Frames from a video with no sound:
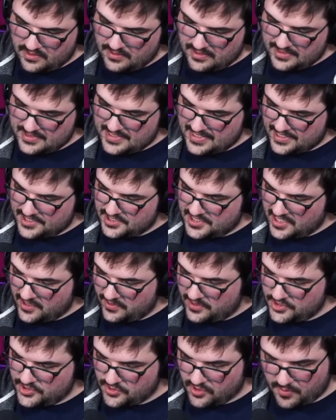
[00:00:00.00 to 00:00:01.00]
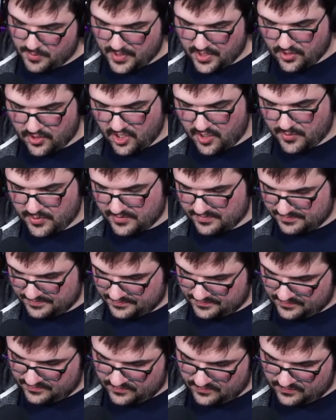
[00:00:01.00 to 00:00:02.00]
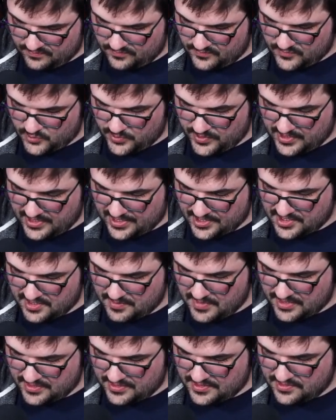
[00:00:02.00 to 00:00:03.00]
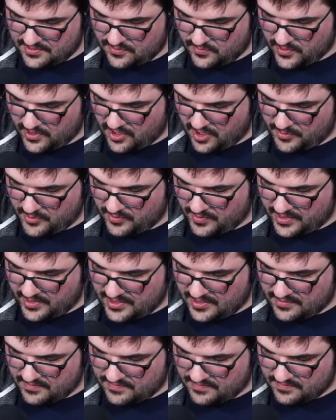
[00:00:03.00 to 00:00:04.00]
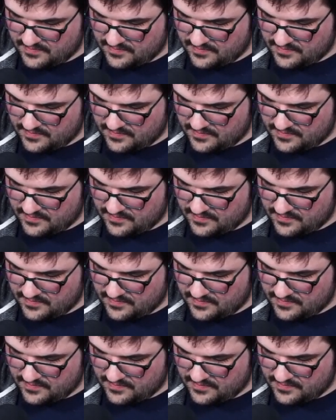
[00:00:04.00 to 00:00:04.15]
That's actually how I draw my armor. We can actually make this dude wear armor right now.